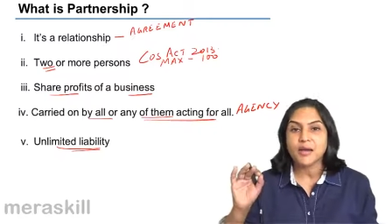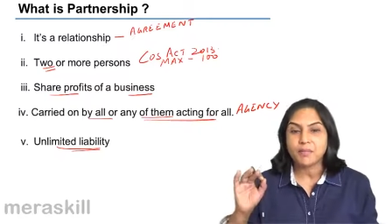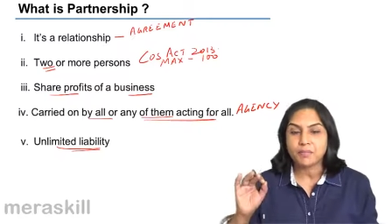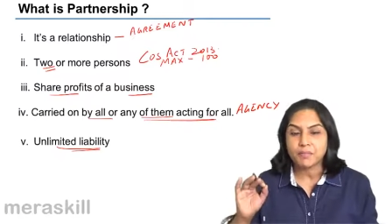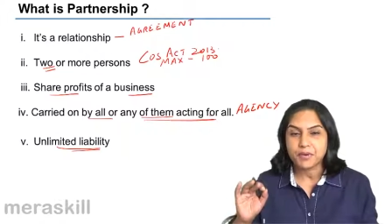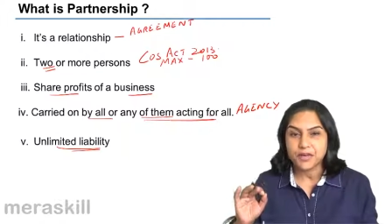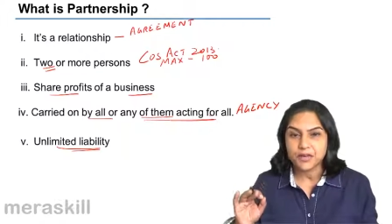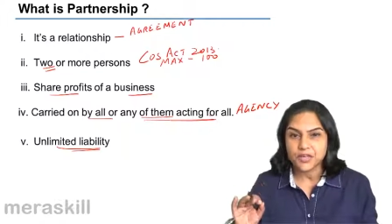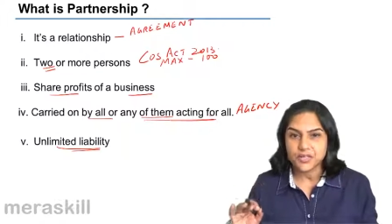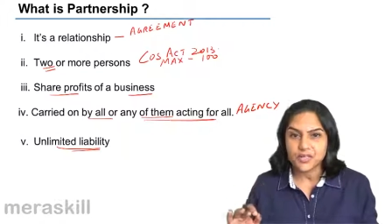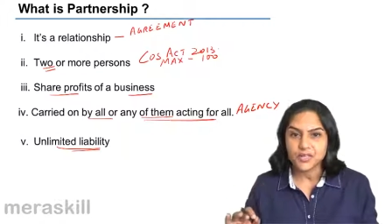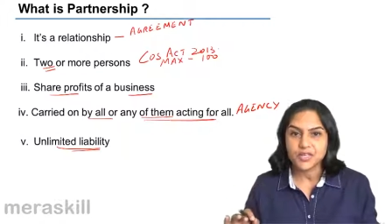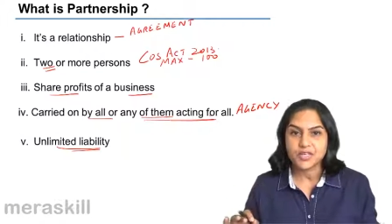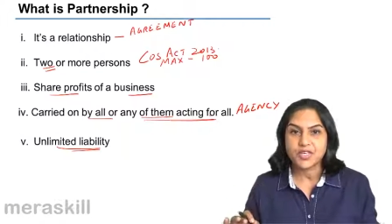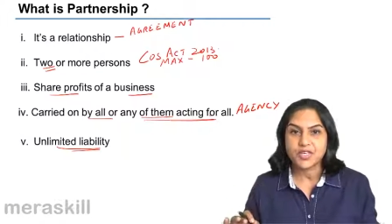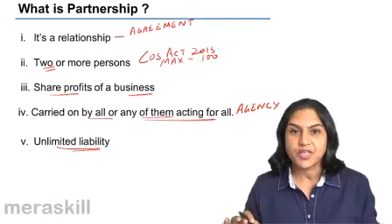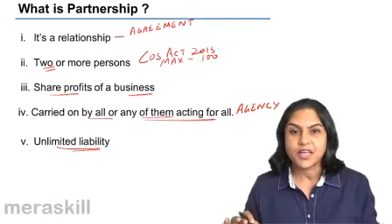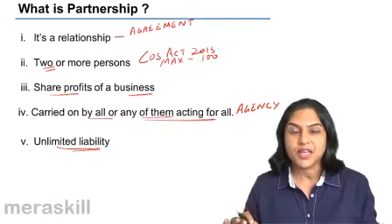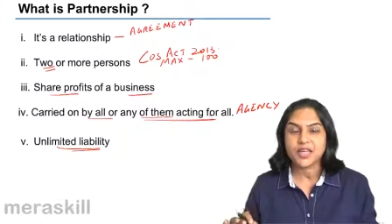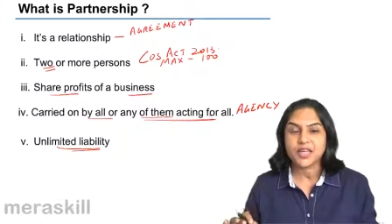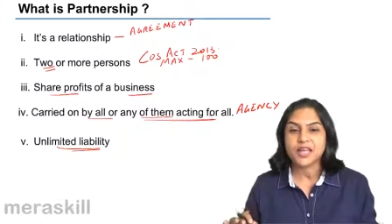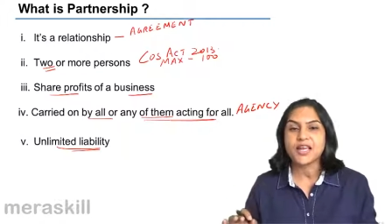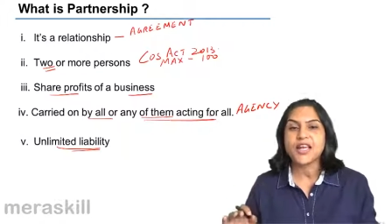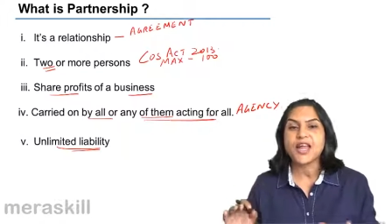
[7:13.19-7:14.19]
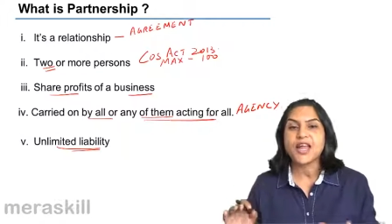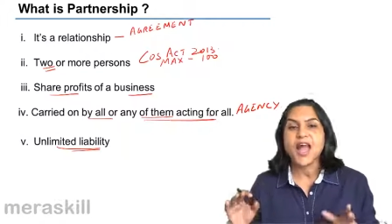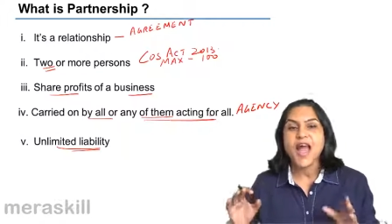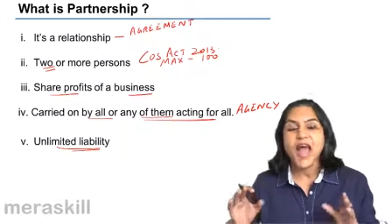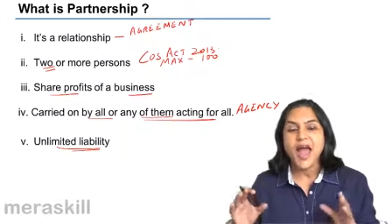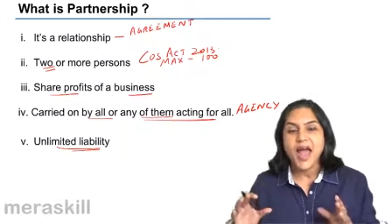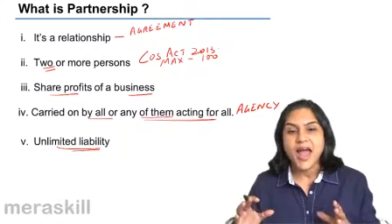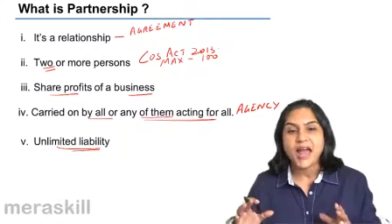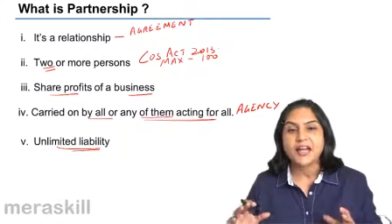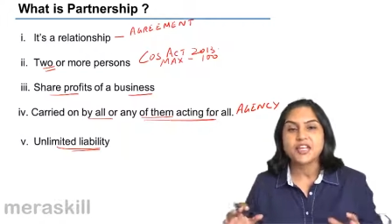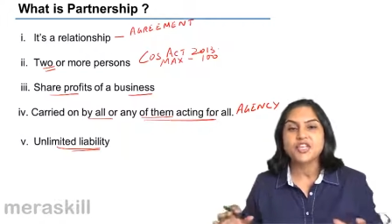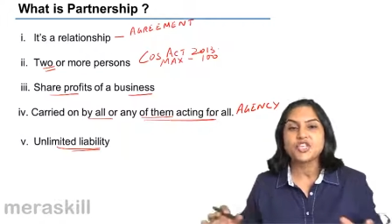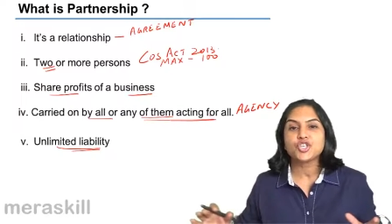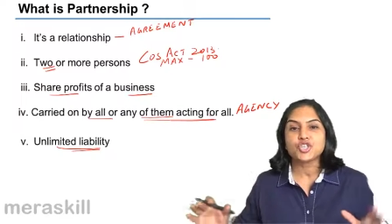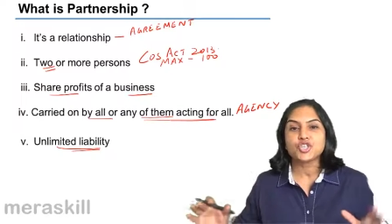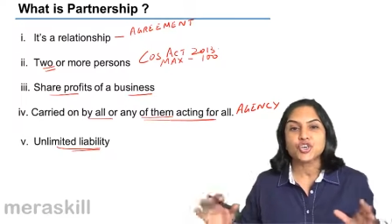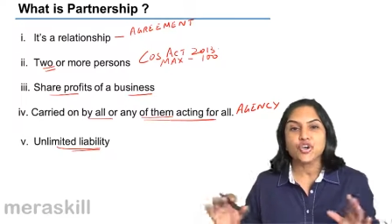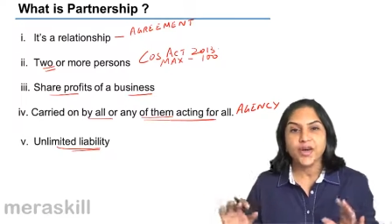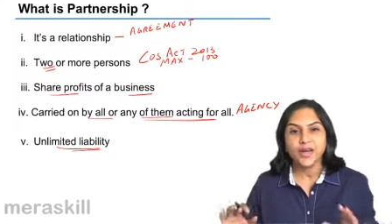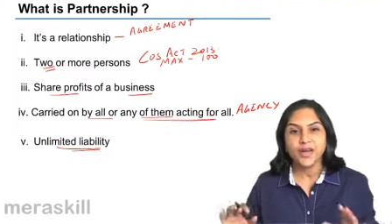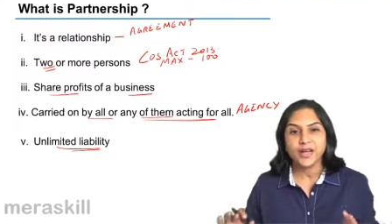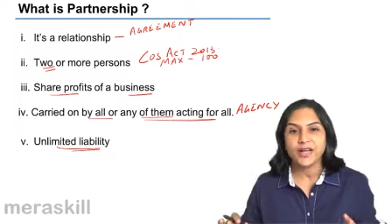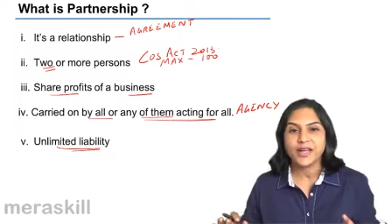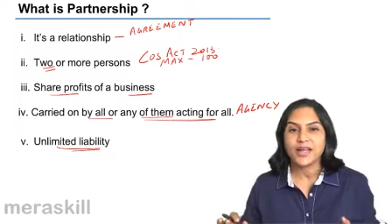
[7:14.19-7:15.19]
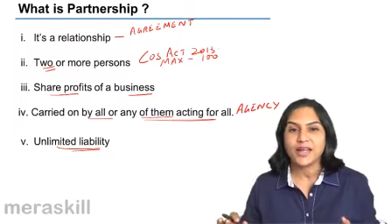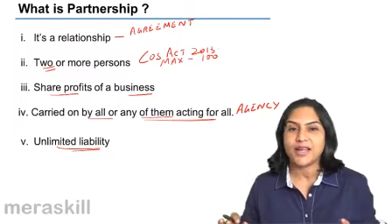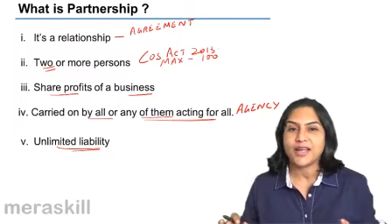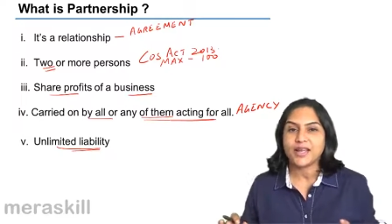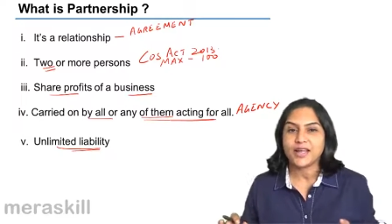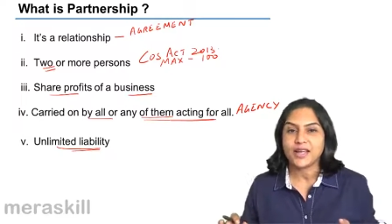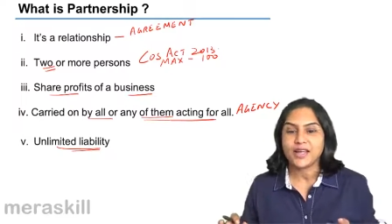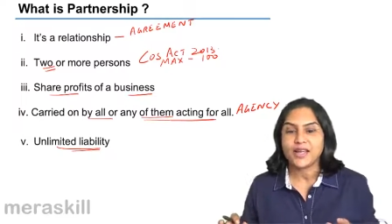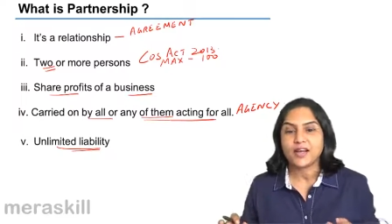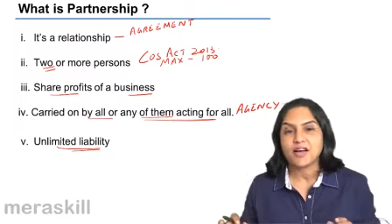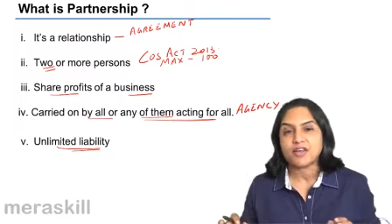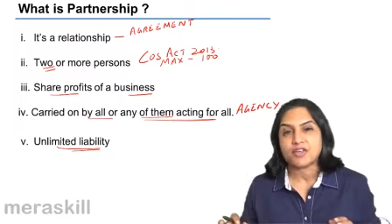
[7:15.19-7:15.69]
personally, and jointly